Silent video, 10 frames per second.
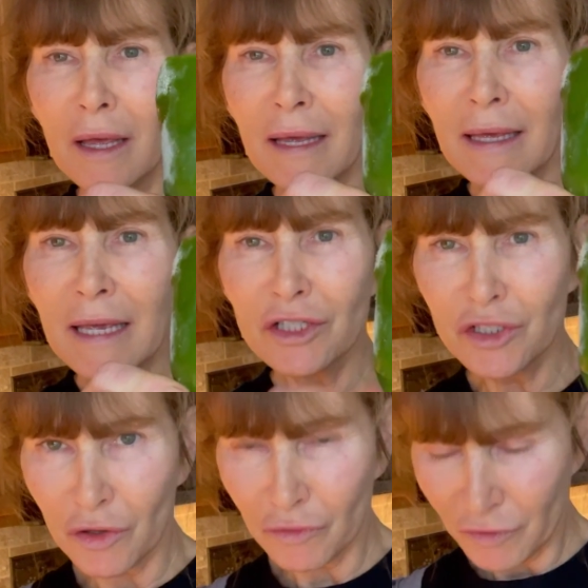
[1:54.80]

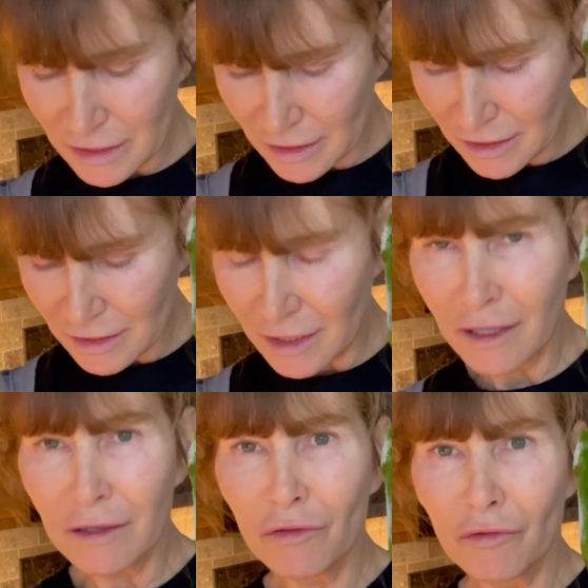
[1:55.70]
Keystone
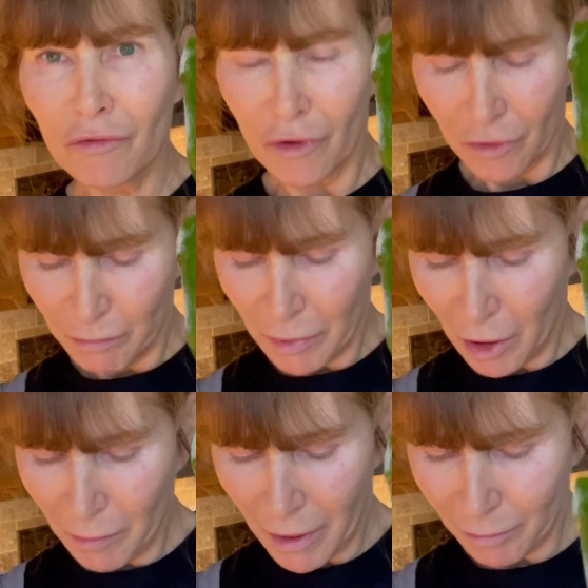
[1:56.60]
resistant
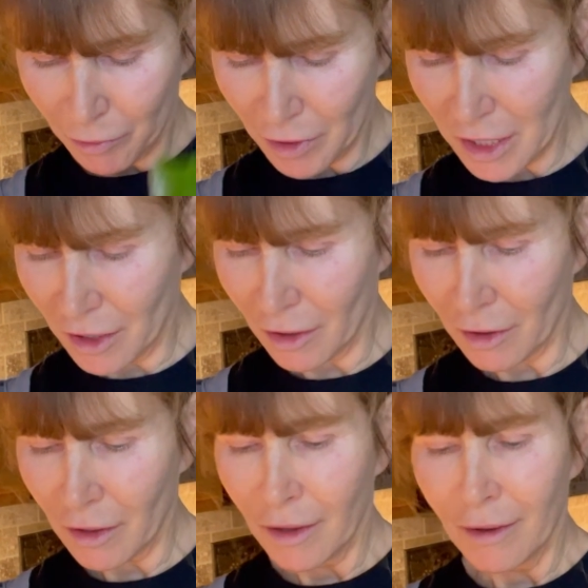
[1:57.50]
bell pepper here.
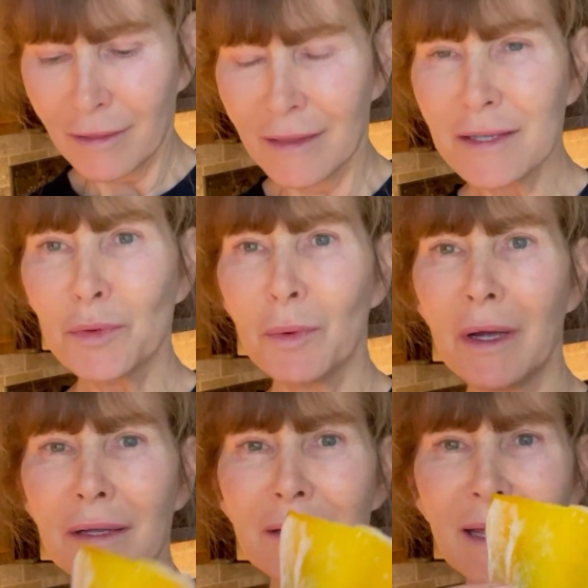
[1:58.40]
This
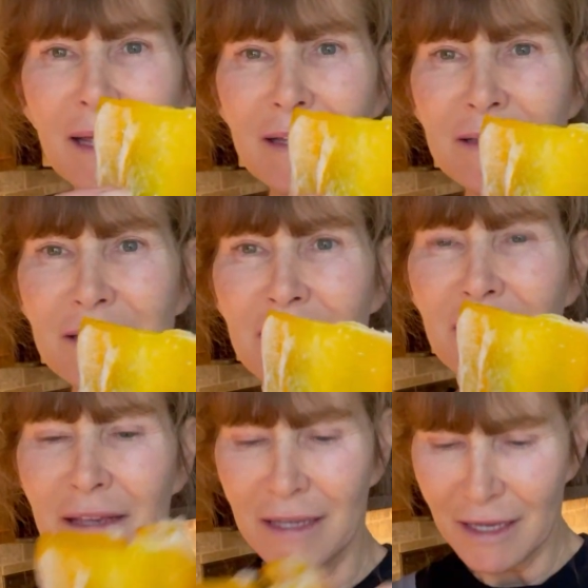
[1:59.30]
one is
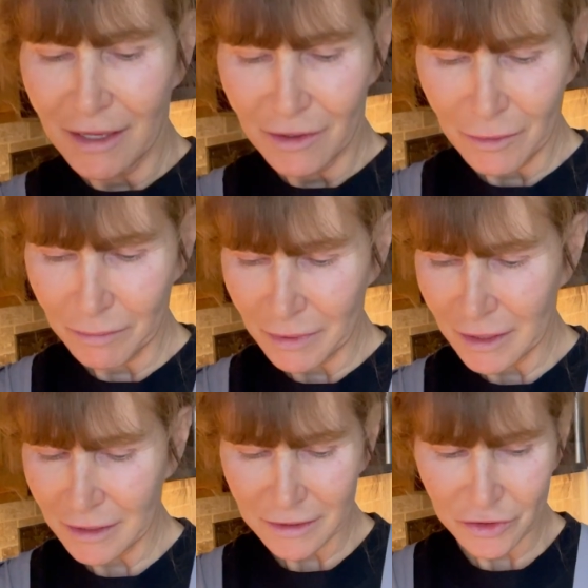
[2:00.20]
the, oh,
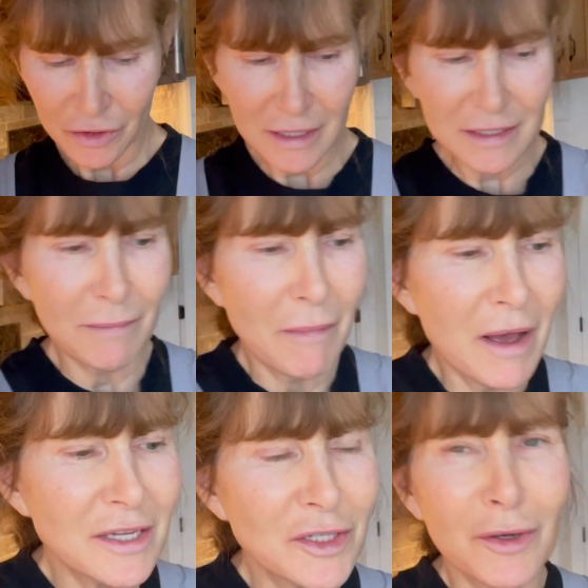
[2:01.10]
still has some
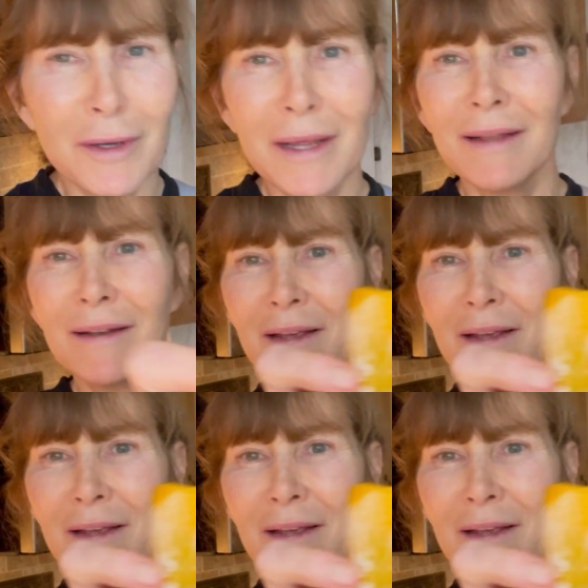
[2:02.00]
ice on it,